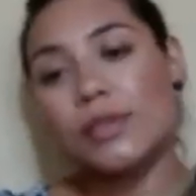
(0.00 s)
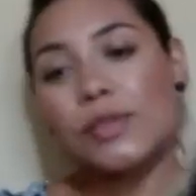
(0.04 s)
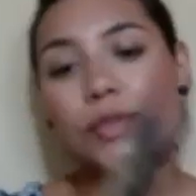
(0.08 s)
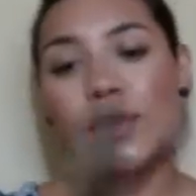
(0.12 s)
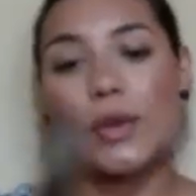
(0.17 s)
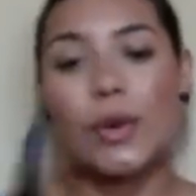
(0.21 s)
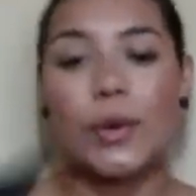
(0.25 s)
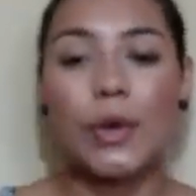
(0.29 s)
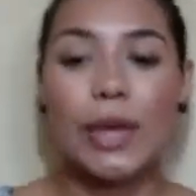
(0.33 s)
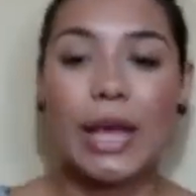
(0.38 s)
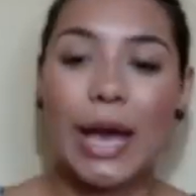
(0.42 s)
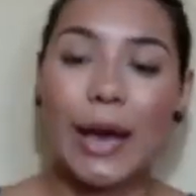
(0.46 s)

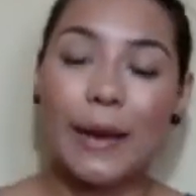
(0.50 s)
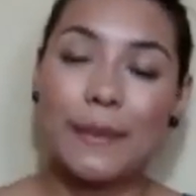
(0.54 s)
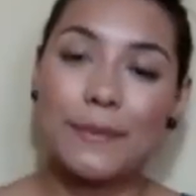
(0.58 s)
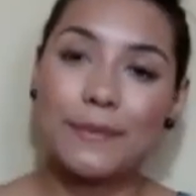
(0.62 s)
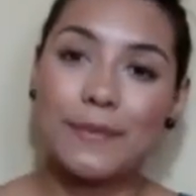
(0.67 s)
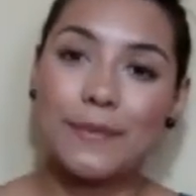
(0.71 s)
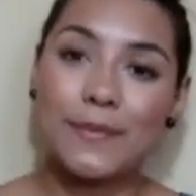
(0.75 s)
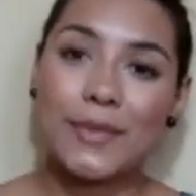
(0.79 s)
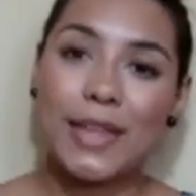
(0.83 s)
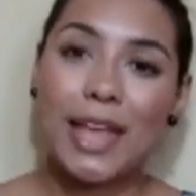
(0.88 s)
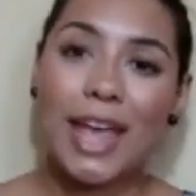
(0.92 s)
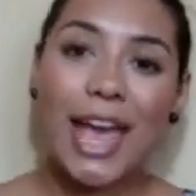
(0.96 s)
So yeah,
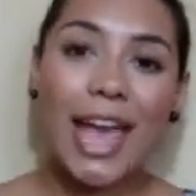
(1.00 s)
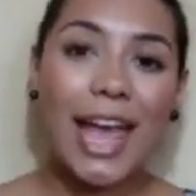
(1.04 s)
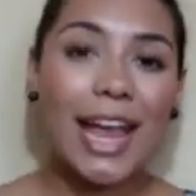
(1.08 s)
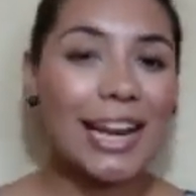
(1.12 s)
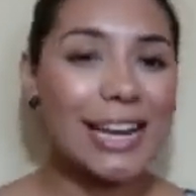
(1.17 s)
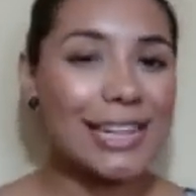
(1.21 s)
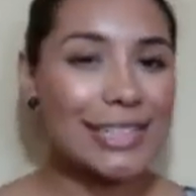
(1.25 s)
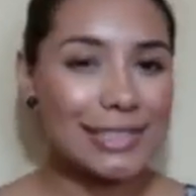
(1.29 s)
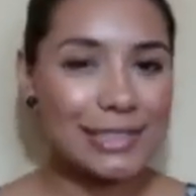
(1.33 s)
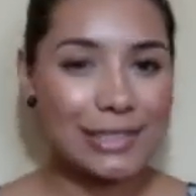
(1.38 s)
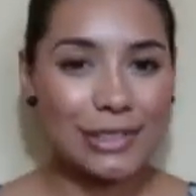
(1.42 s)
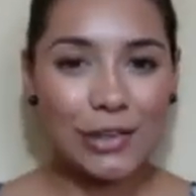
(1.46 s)
and
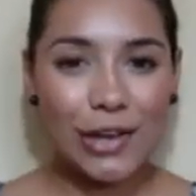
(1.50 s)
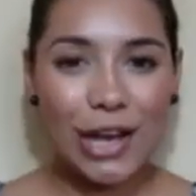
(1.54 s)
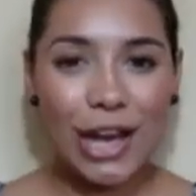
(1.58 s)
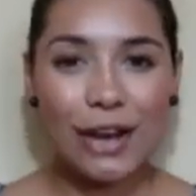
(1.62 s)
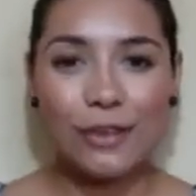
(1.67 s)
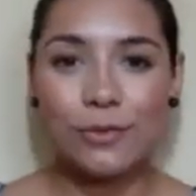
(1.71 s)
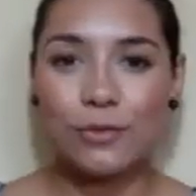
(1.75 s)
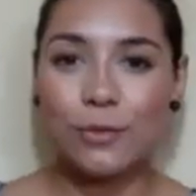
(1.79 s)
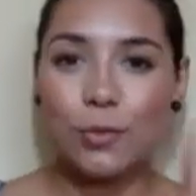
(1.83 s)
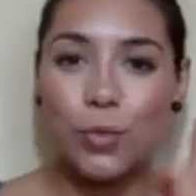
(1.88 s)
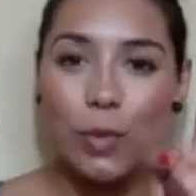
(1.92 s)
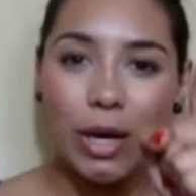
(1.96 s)
I still have
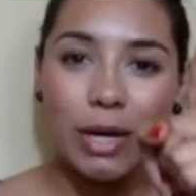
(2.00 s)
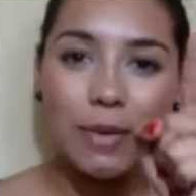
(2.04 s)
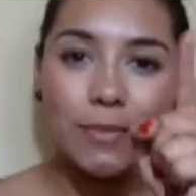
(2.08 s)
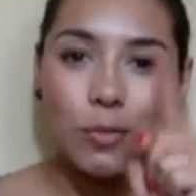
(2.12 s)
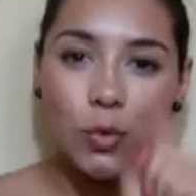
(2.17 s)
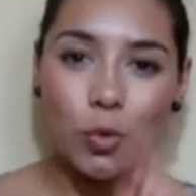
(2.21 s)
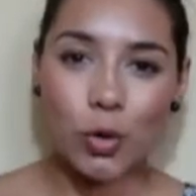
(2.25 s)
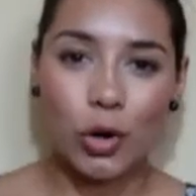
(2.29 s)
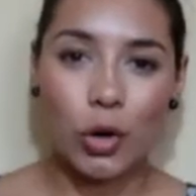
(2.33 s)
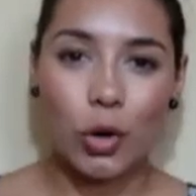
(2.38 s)
one more